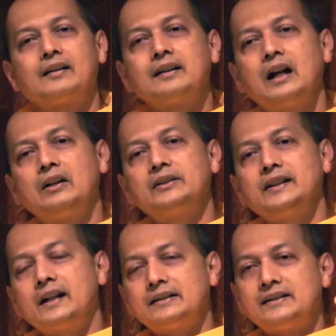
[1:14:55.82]
Now
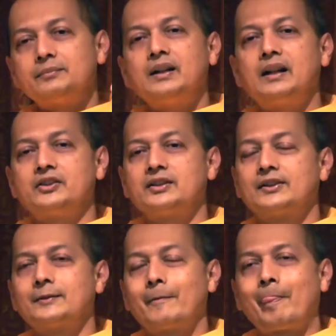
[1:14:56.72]
there are these
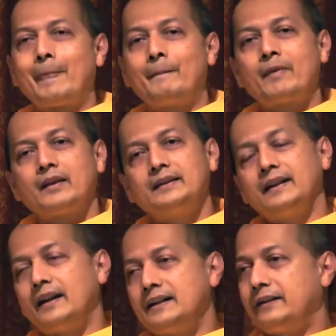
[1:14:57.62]
mirages.
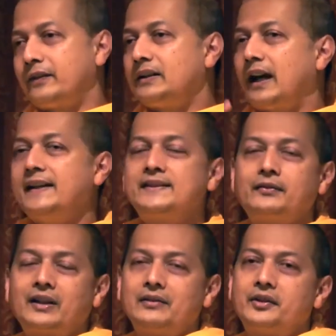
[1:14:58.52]
There are different kinds
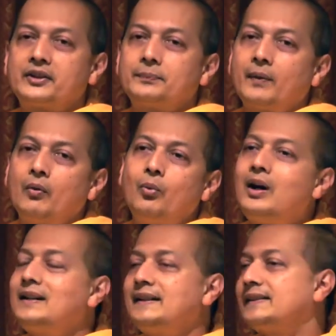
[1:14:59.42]
of drivers.
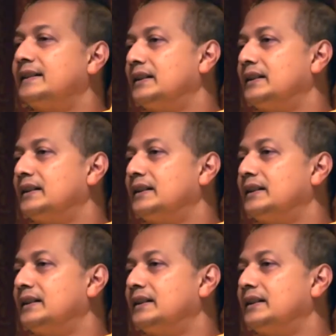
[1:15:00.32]
One is